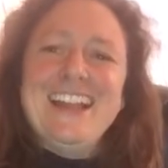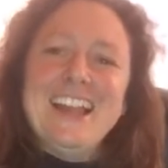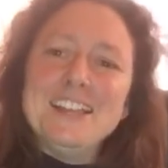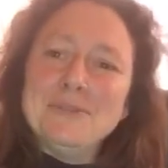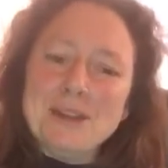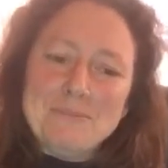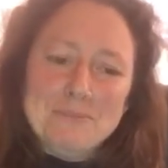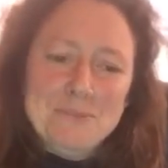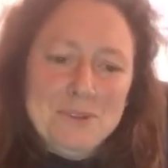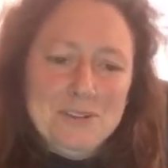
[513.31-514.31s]
Anyway,
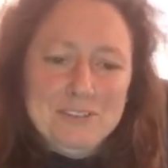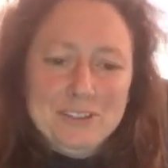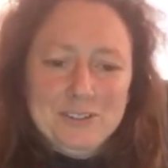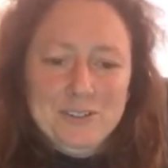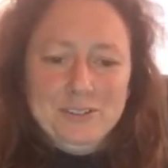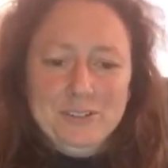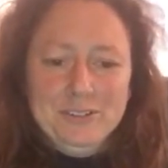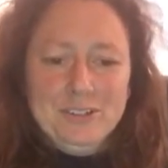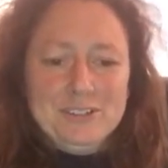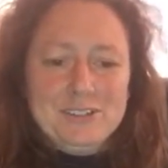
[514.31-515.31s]
moving
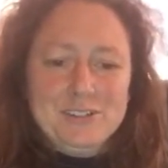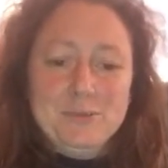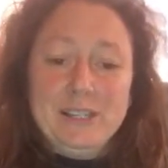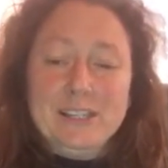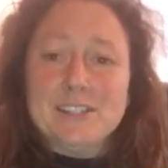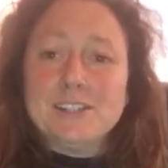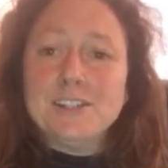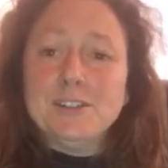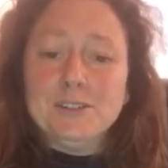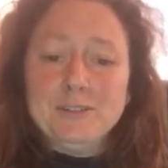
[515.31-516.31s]
on to week
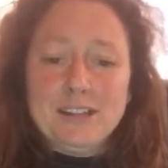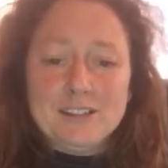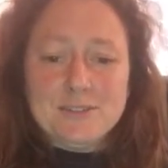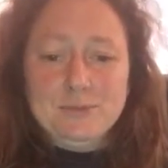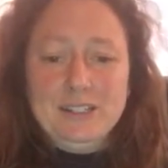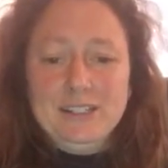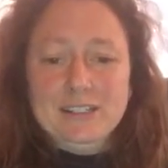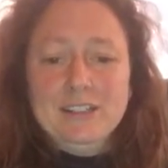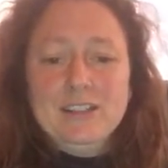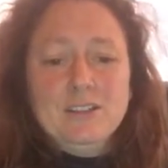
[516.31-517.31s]
2 next
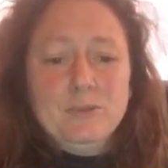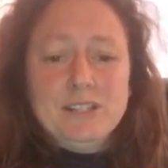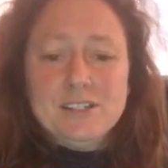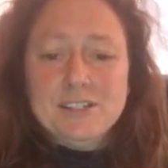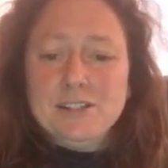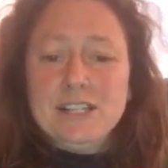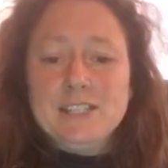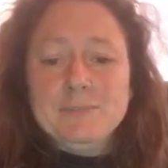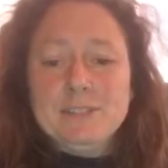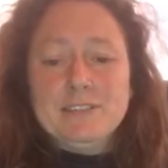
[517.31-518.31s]
week. Week 2
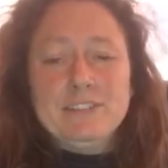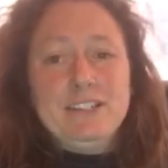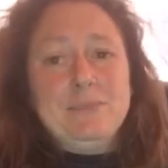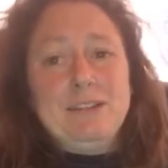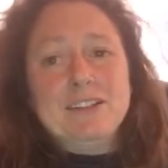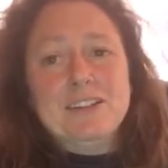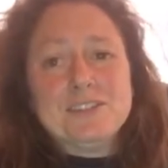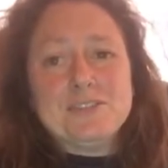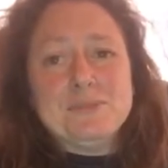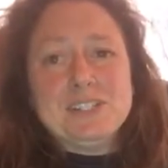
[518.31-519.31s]
is specifically about
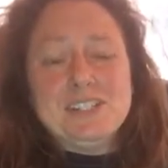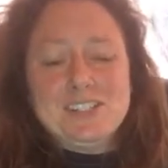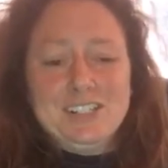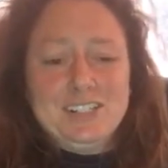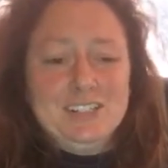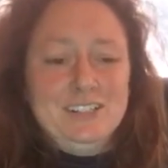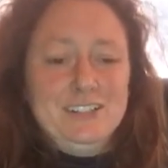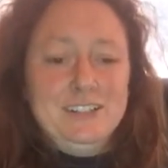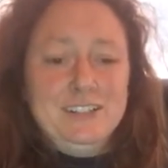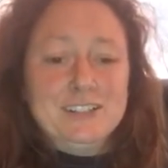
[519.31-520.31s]
classroom teaching and
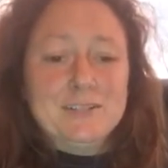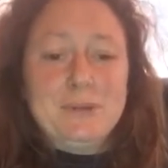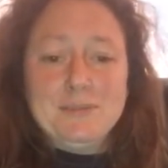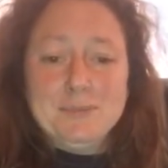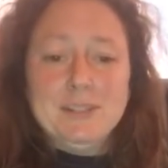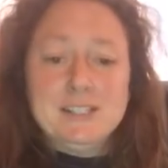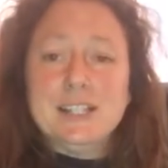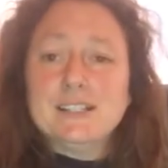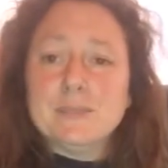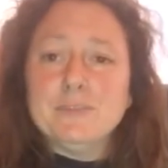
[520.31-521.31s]
learning, so perhaps we can
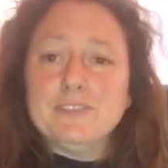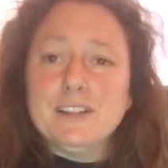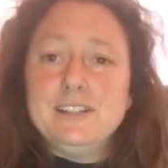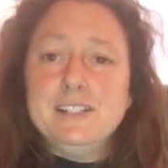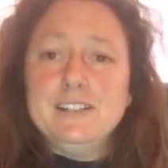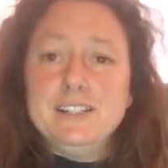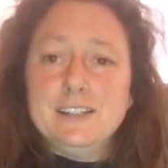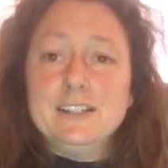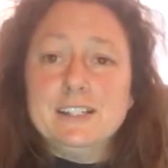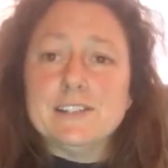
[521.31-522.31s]
take some of these
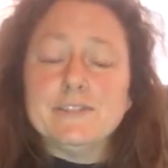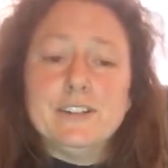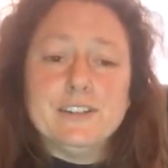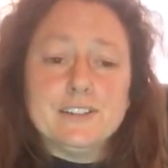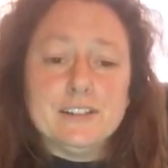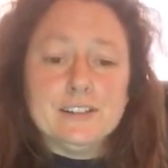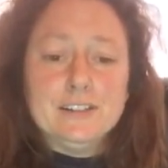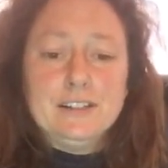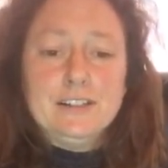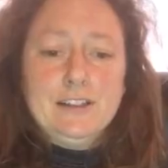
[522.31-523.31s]
ideas further
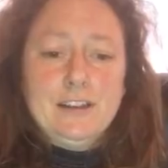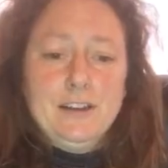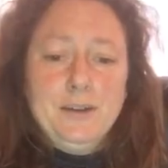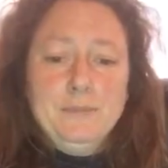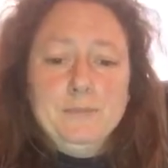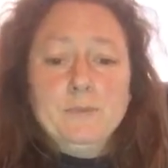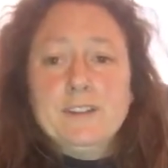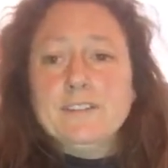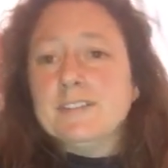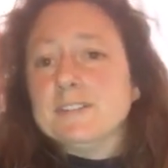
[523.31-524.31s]

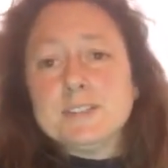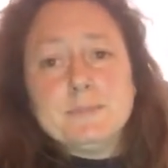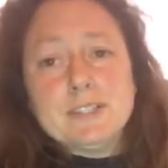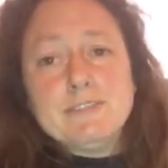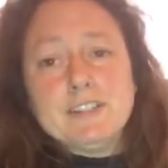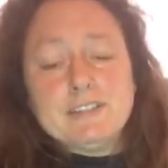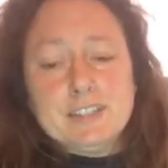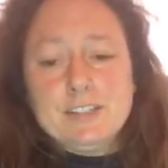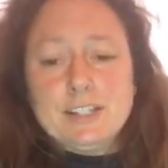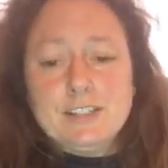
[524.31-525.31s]
with specific
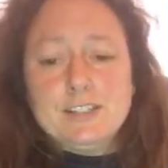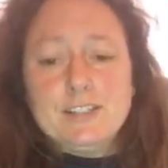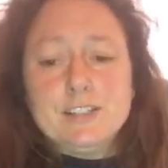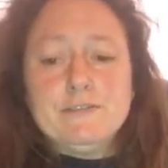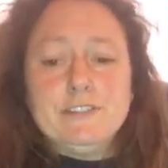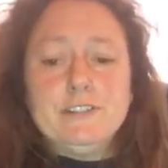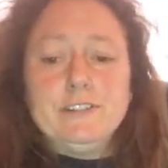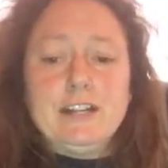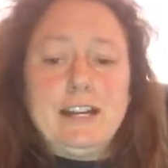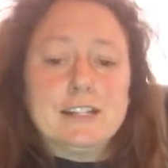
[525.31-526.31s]
suggestions
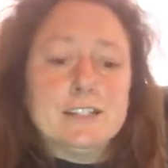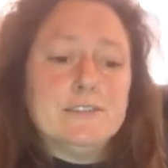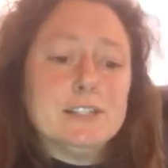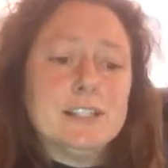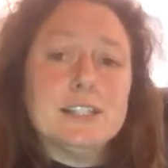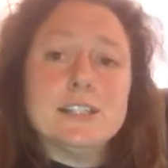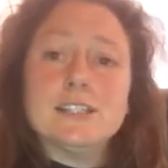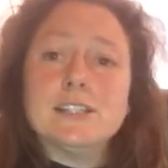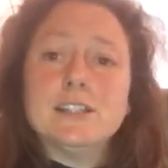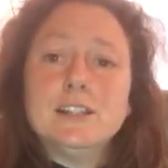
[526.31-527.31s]
for
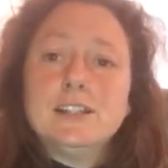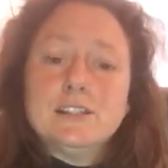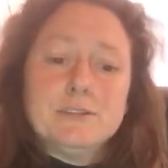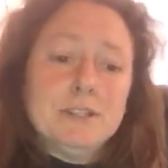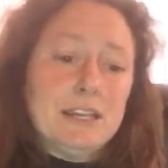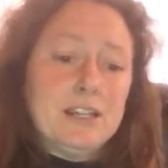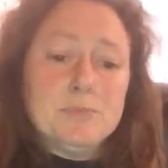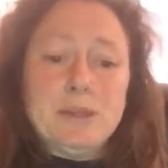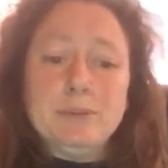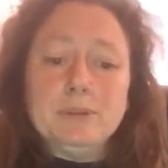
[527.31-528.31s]
activities to
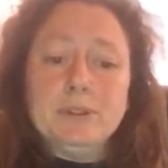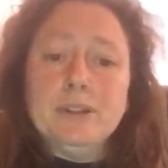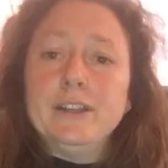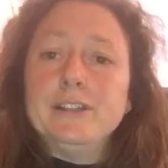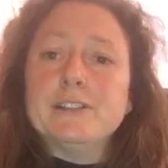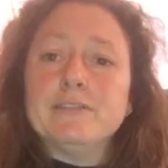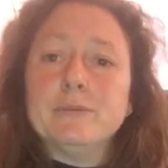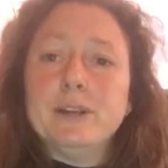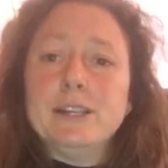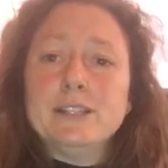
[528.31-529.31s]
engage people who learn in
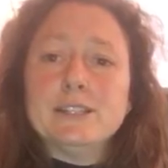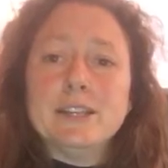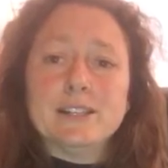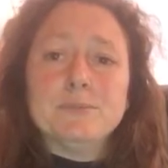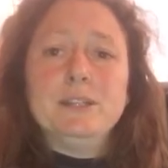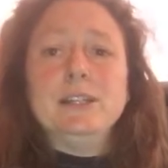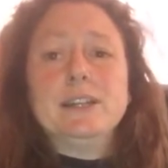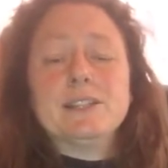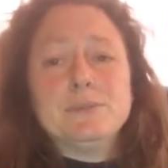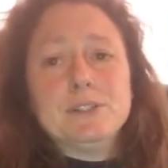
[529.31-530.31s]
different ways next
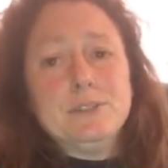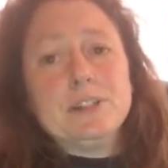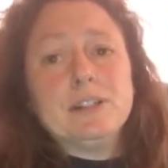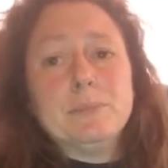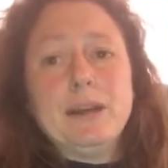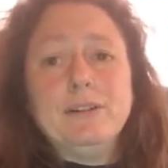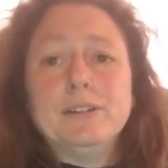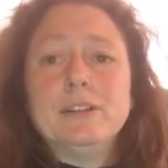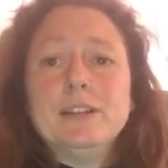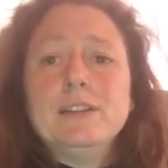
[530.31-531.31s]
week, as we're talking
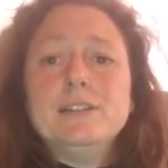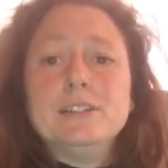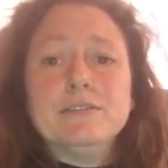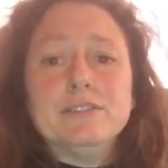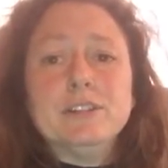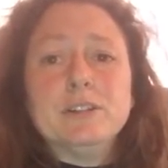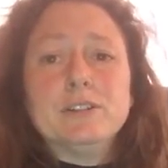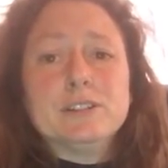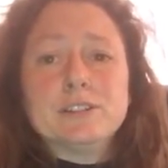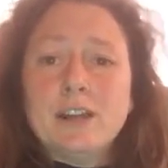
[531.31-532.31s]
about the different
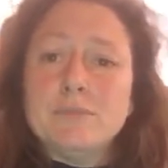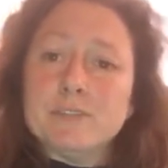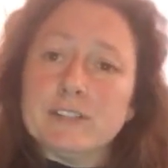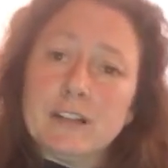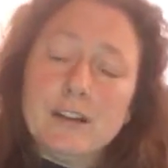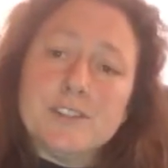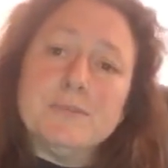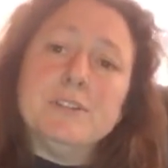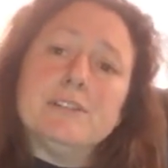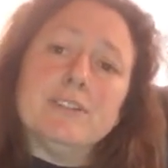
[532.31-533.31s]
types of
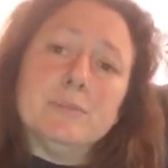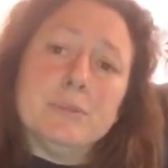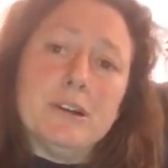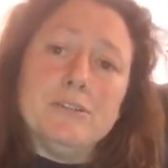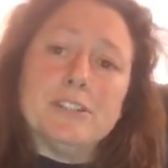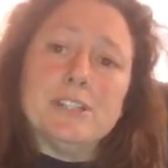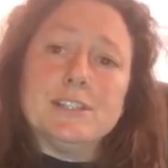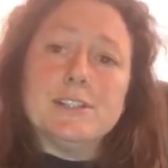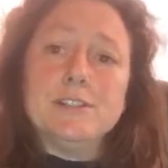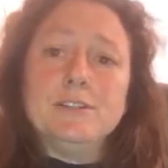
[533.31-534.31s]
classroom and different
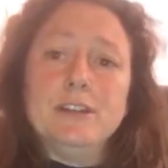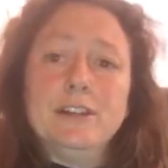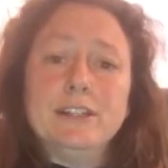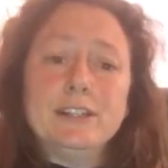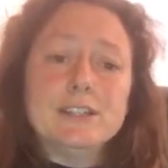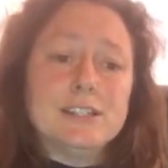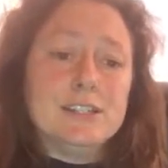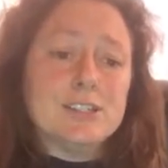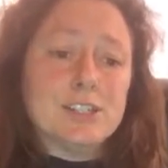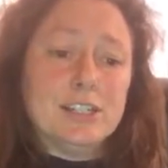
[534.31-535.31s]
approaches to learning and
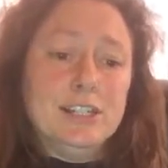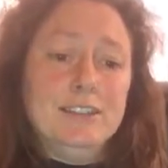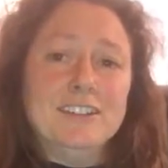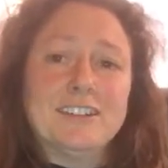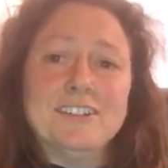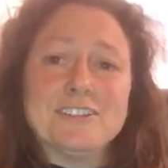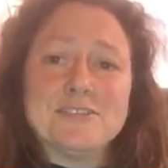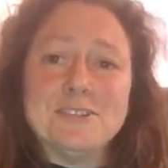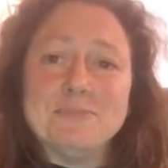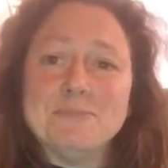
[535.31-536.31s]
teaching in the
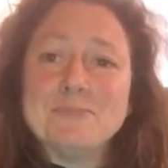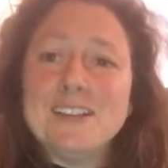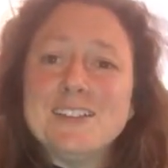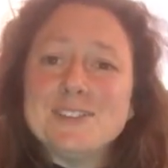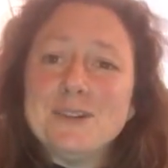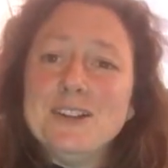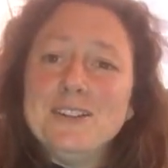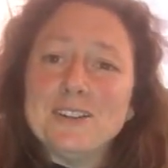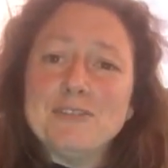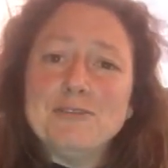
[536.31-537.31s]
classroom. So I
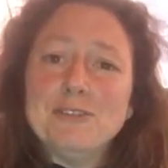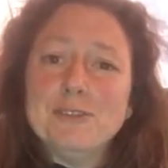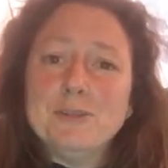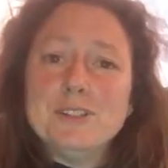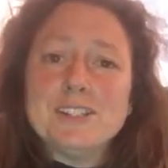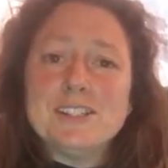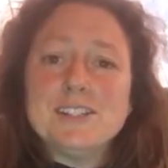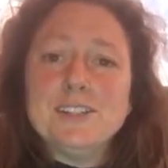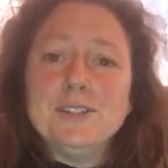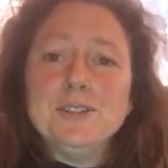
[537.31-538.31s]
look forward
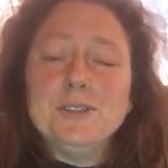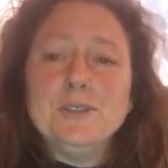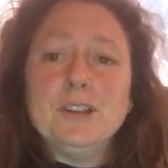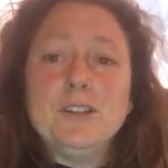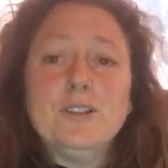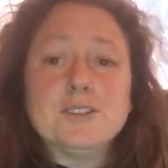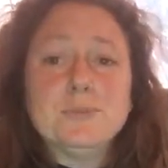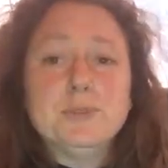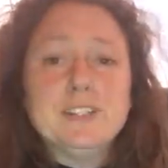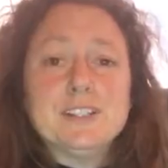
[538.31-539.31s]
to lots
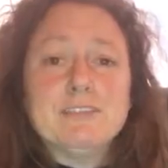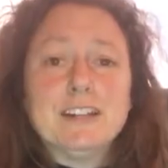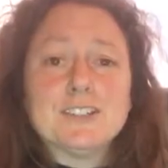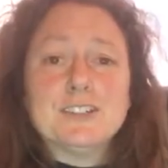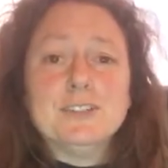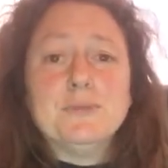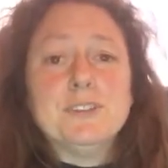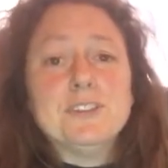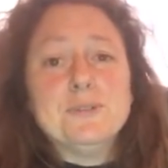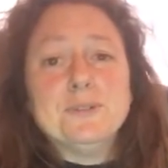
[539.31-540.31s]
more interaction
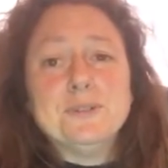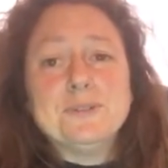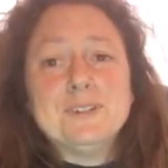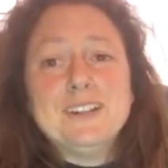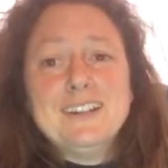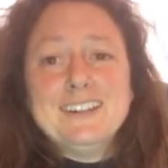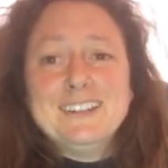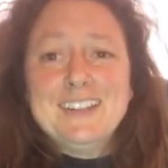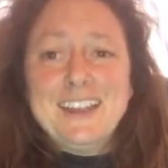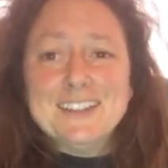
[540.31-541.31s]
with you all
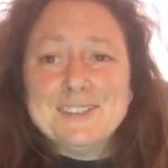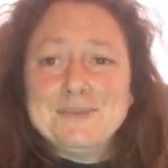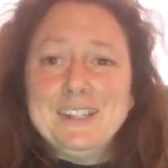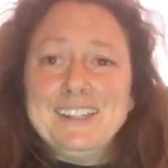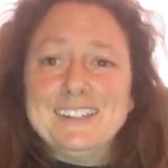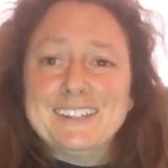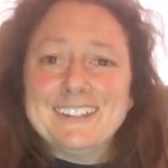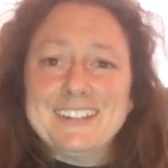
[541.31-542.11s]
next week.